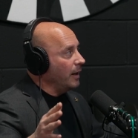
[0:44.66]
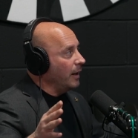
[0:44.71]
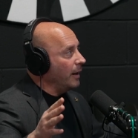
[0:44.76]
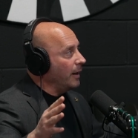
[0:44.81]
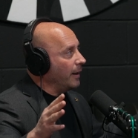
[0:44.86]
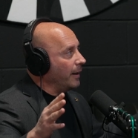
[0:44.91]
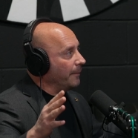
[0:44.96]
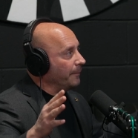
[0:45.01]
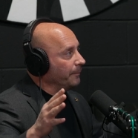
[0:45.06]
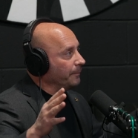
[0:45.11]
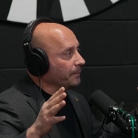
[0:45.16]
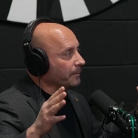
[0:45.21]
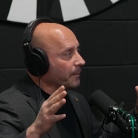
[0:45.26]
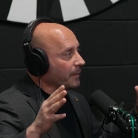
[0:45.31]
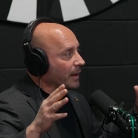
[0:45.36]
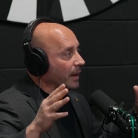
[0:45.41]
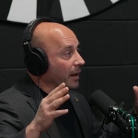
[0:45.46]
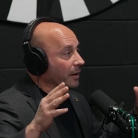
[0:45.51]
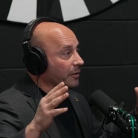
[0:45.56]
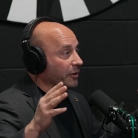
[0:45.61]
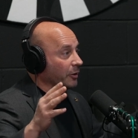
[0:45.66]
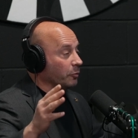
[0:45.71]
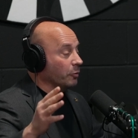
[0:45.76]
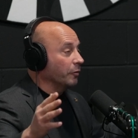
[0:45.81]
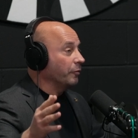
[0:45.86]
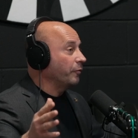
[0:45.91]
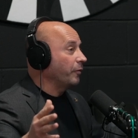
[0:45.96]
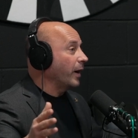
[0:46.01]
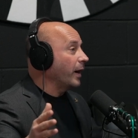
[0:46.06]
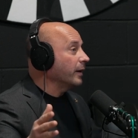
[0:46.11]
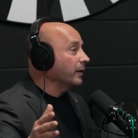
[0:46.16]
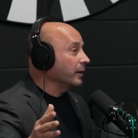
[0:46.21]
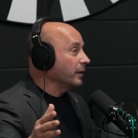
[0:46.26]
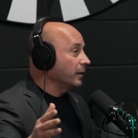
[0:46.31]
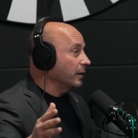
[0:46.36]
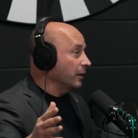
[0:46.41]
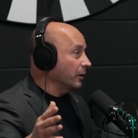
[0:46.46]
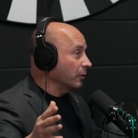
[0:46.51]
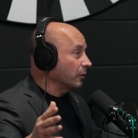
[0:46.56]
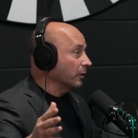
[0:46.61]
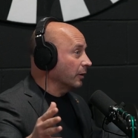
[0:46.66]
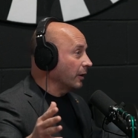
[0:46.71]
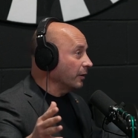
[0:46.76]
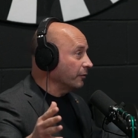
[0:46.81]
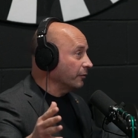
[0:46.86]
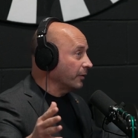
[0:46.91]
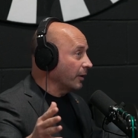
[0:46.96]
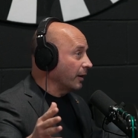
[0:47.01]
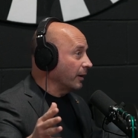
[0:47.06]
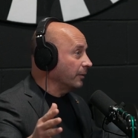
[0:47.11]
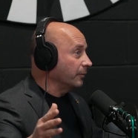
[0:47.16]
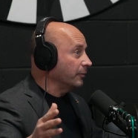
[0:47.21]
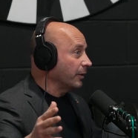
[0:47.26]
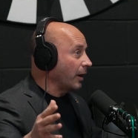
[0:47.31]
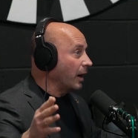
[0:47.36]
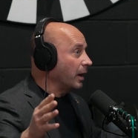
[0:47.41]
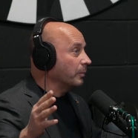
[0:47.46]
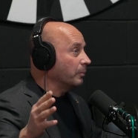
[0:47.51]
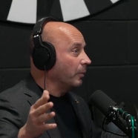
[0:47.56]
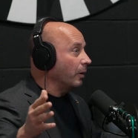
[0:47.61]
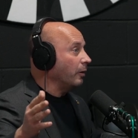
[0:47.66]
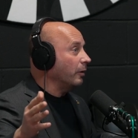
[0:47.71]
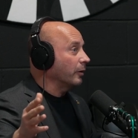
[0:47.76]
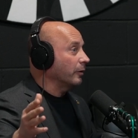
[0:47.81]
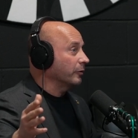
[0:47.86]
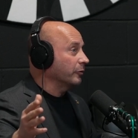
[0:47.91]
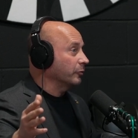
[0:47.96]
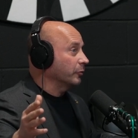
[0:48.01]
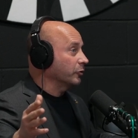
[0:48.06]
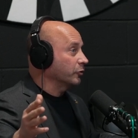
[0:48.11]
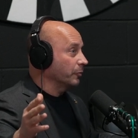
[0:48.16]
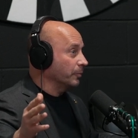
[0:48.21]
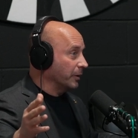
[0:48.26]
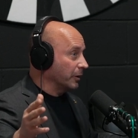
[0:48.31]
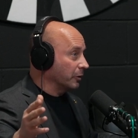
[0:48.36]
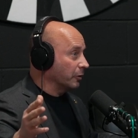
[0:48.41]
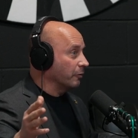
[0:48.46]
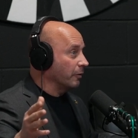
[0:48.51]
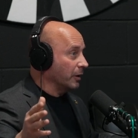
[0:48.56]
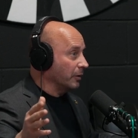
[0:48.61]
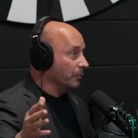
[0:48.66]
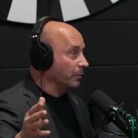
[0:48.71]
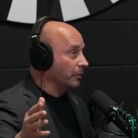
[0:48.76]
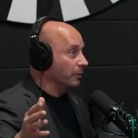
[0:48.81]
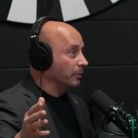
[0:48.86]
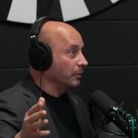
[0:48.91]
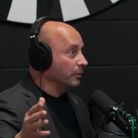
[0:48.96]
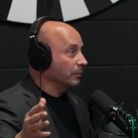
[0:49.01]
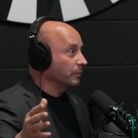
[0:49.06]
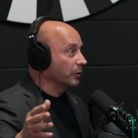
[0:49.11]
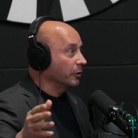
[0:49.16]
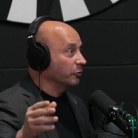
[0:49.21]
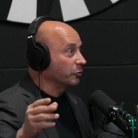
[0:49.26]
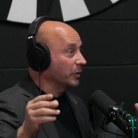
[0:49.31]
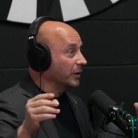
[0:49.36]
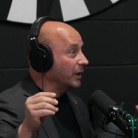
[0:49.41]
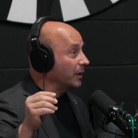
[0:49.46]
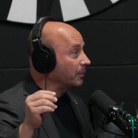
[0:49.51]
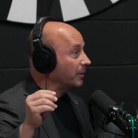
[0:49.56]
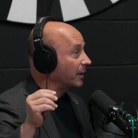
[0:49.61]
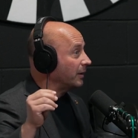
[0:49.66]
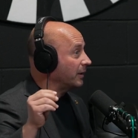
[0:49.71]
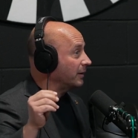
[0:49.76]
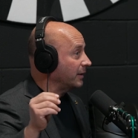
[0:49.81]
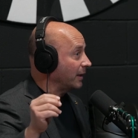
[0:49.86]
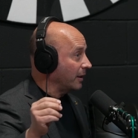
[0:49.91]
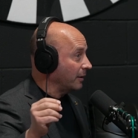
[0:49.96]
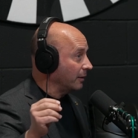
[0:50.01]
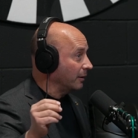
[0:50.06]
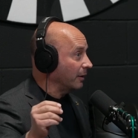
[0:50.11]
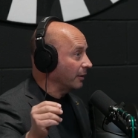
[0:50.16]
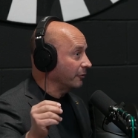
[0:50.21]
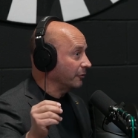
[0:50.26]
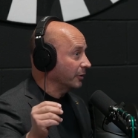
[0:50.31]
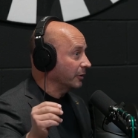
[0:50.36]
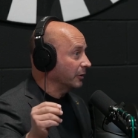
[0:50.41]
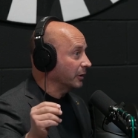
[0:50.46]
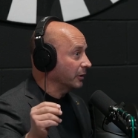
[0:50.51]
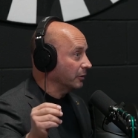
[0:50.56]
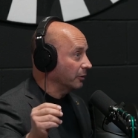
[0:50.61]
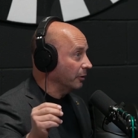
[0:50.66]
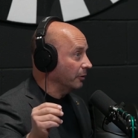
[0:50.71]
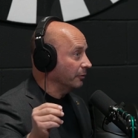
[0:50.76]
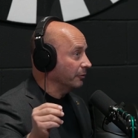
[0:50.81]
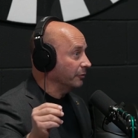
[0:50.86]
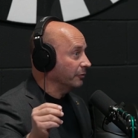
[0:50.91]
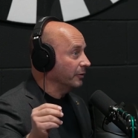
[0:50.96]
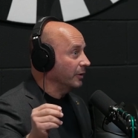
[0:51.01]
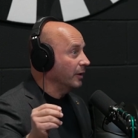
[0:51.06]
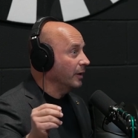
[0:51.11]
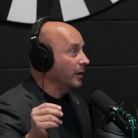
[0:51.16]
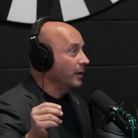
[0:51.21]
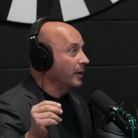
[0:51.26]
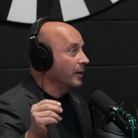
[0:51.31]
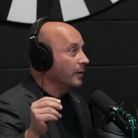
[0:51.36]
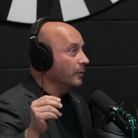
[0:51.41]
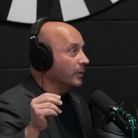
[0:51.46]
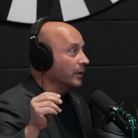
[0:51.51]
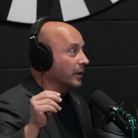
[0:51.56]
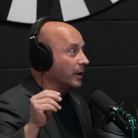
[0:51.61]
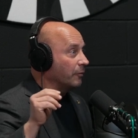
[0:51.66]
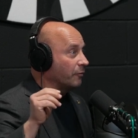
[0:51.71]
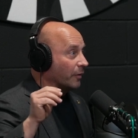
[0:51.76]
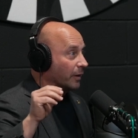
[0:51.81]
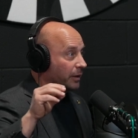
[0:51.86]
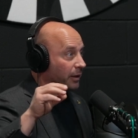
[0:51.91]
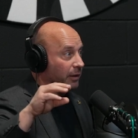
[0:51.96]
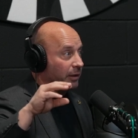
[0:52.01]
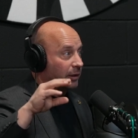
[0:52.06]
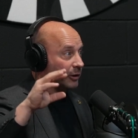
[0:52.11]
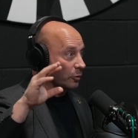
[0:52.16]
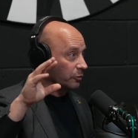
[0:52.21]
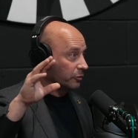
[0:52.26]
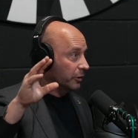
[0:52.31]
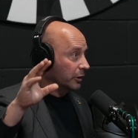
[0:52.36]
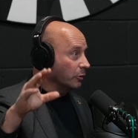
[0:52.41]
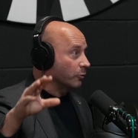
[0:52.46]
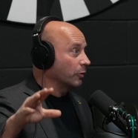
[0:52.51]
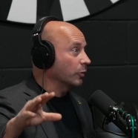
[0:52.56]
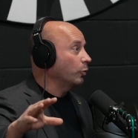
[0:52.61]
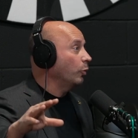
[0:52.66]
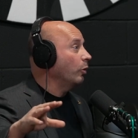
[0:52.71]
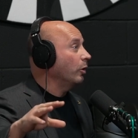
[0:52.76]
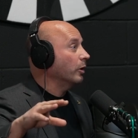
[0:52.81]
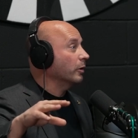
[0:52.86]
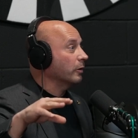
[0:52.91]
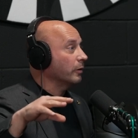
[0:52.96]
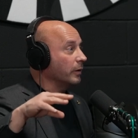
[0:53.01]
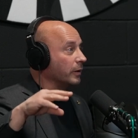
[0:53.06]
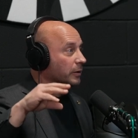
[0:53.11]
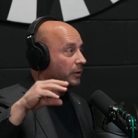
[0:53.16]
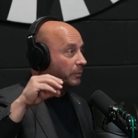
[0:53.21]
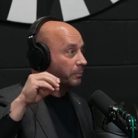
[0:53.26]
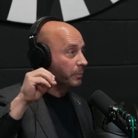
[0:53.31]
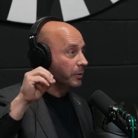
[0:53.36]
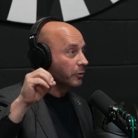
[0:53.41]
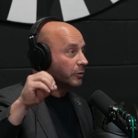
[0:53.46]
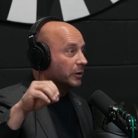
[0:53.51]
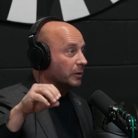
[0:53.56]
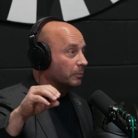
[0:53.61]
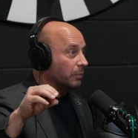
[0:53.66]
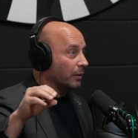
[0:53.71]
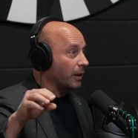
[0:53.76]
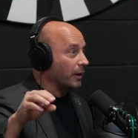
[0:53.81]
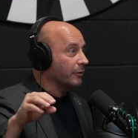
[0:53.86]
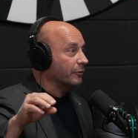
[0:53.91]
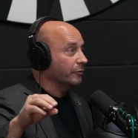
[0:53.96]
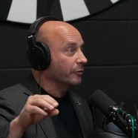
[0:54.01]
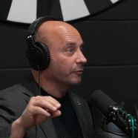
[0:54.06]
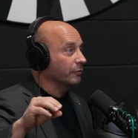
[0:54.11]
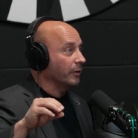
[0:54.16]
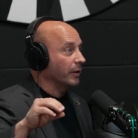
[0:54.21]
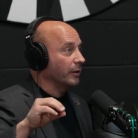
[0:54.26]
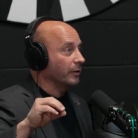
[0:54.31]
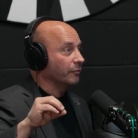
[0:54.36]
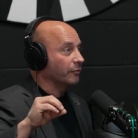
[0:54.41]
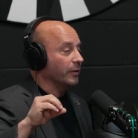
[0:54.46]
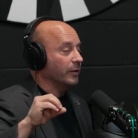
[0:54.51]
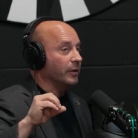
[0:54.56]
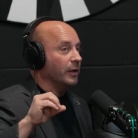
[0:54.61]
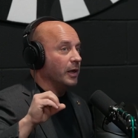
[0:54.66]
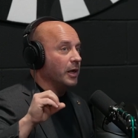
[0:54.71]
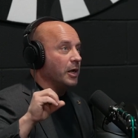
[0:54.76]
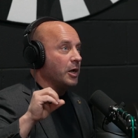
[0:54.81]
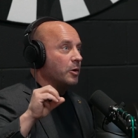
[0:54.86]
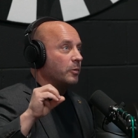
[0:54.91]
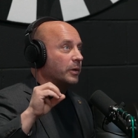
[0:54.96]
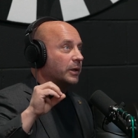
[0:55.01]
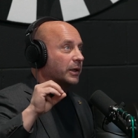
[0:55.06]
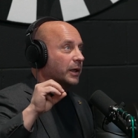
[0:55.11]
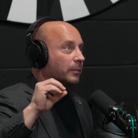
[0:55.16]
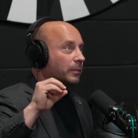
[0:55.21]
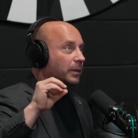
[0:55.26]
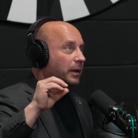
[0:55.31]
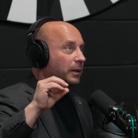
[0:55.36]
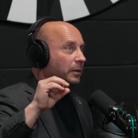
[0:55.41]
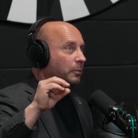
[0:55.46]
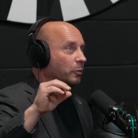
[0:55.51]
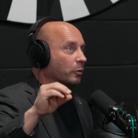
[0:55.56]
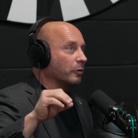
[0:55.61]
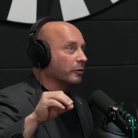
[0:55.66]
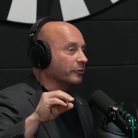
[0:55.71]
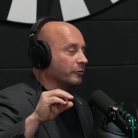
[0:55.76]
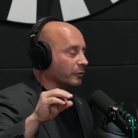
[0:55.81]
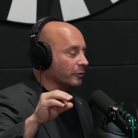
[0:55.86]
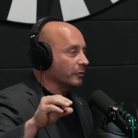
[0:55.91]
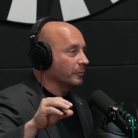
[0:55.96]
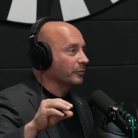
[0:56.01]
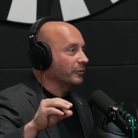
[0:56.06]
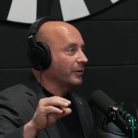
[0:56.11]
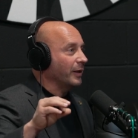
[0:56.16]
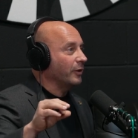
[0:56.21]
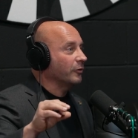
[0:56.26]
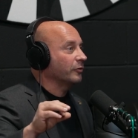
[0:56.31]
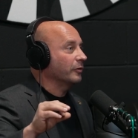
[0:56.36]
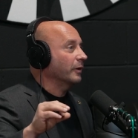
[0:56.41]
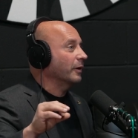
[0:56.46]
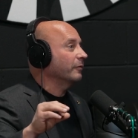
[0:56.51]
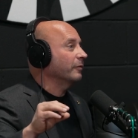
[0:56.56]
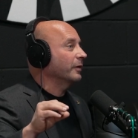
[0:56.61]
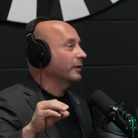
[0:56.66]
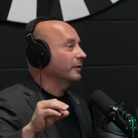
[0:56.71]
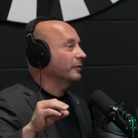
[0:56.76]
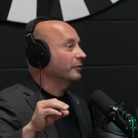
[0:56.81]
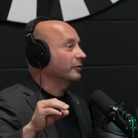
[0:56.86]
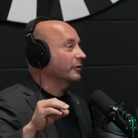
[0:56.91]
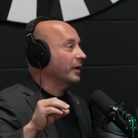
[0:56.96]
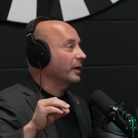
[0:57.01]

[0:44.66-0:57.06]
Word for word: Um, I think we'll find it in our lifetimes on Mars, which would be incredible because we keep getting tantalizingly close. We keep finding out that there's liquid water and the building blocks of life, and we keep getting more circumstantial evidence.